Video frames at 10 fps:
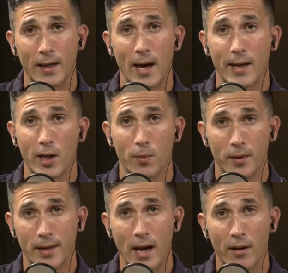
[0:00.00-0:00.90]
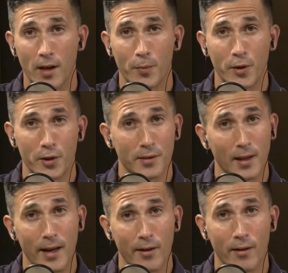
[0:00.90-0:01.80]
got here, but now a couple of years
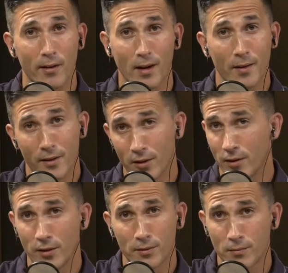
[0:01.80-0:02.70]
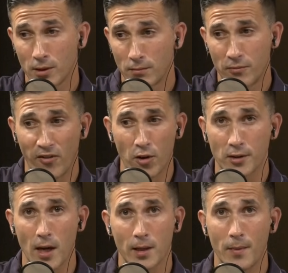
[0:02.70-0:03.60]
later, there's folks
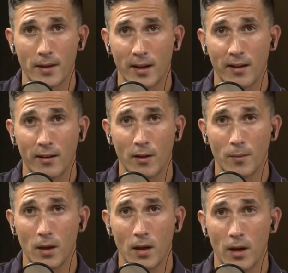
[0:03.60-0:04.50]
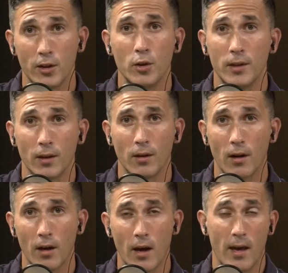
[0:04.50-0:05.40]
talking about getting him a new deal
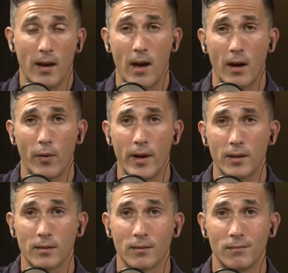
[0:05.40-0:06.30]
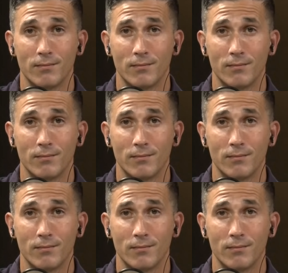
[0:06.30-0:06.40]
and a raise.